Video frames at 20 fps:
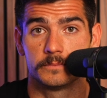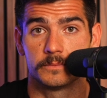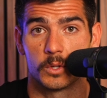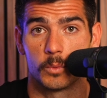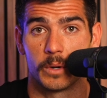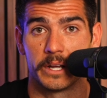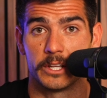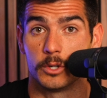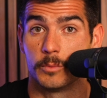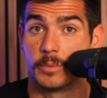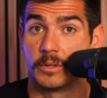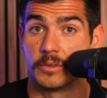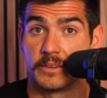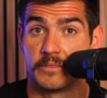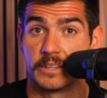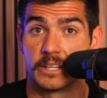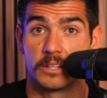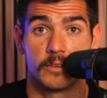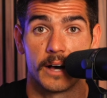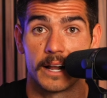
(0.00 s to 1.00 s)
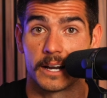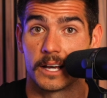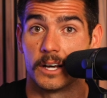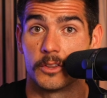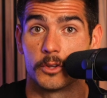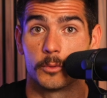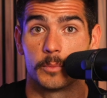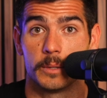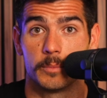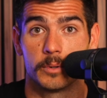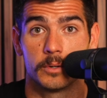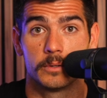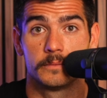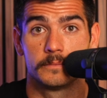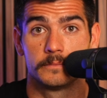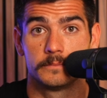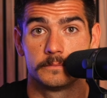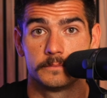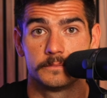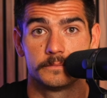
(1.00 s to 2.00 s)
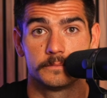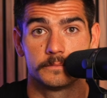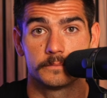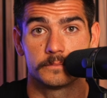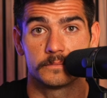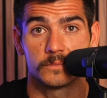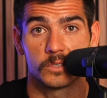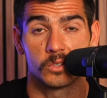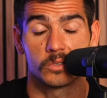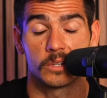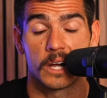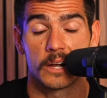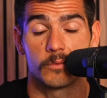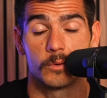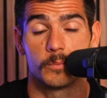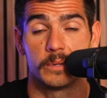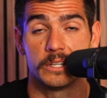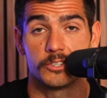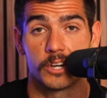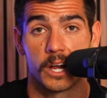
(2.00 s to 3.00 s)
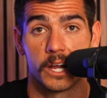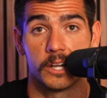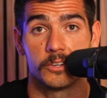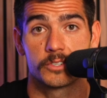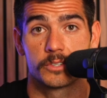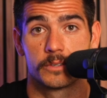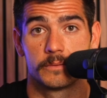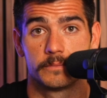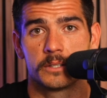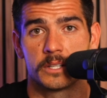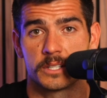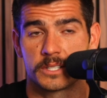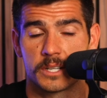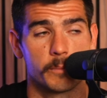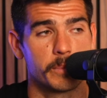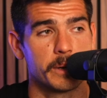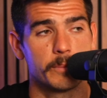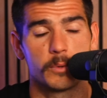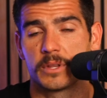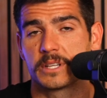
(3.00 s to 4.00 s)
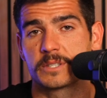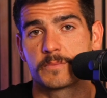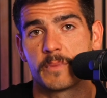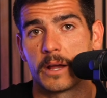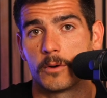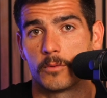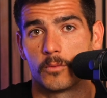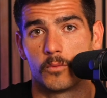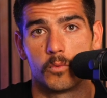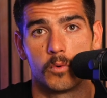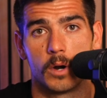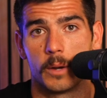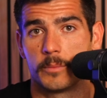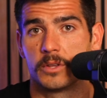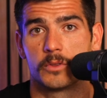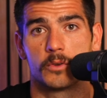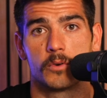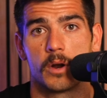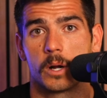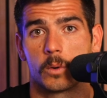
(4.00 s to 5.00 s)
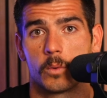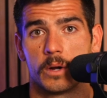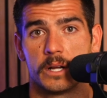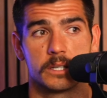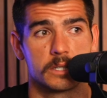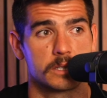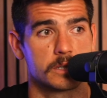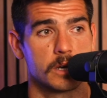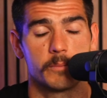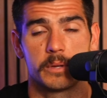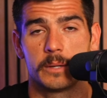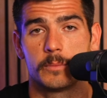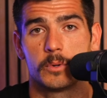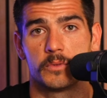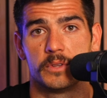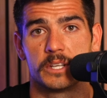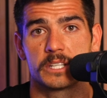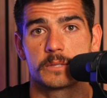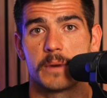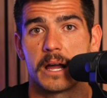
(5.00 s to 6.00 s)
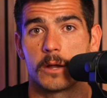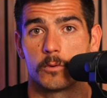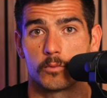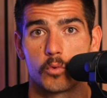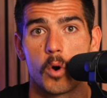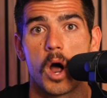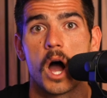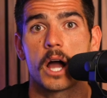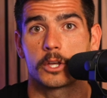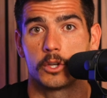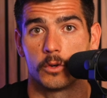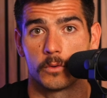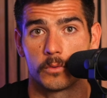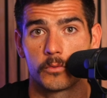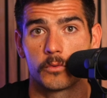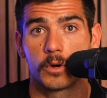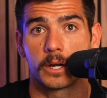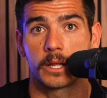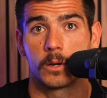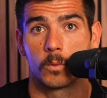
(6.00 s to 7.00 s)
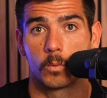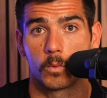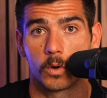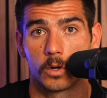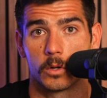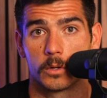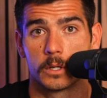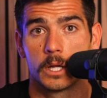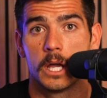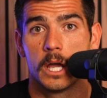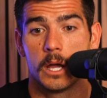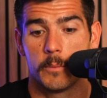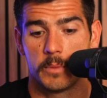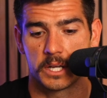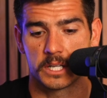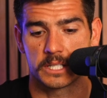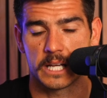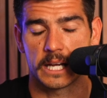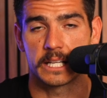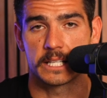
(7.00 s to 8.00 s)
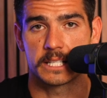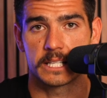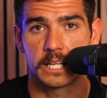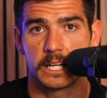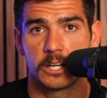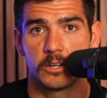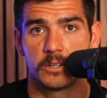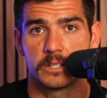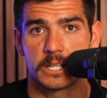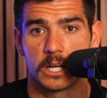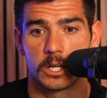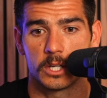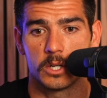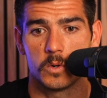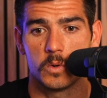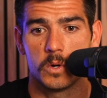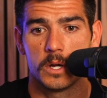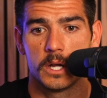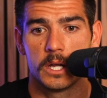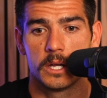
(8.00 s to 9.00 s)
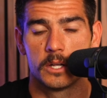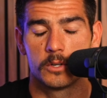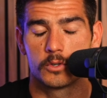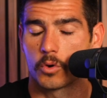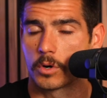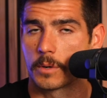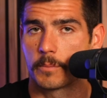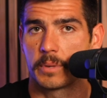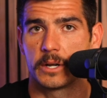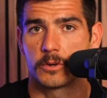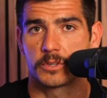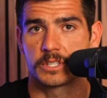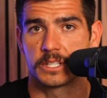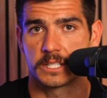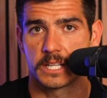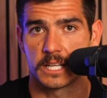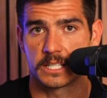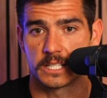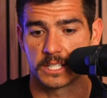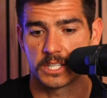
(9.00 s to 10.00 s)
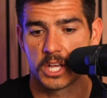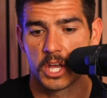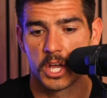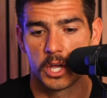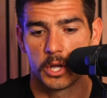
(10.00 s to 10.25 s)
the way you believe in a lot of other people, your life would be changed. To some people, this might rub you the wrong way. To some people, this might rock your freaking world, because I can sit here and tell you, Jordan Peterson says this,